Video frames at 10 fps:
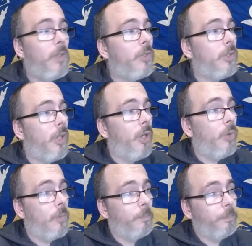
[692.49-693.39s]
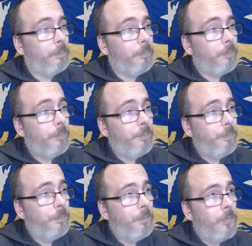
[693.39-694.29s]
So
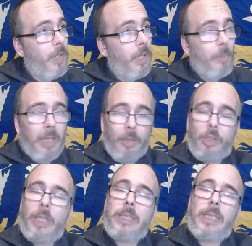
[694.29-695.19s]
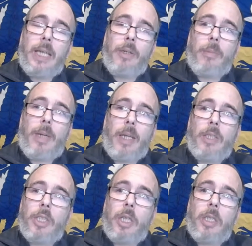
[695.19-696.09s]
it'll be interesting how the
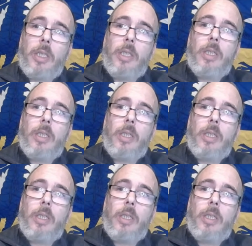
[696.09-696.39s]
manager